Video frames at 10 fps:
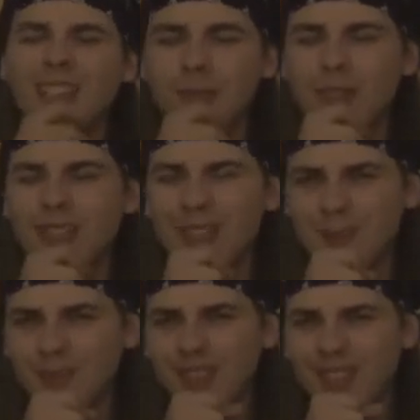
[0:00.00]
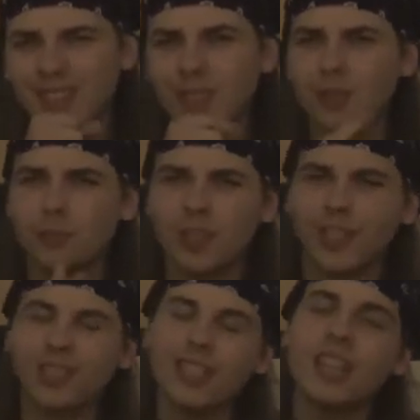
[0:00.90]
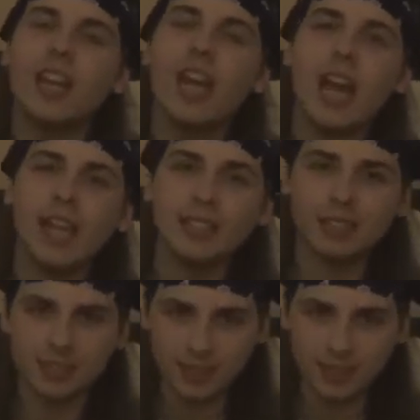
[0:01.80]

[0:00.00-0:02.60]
That was pretty good. And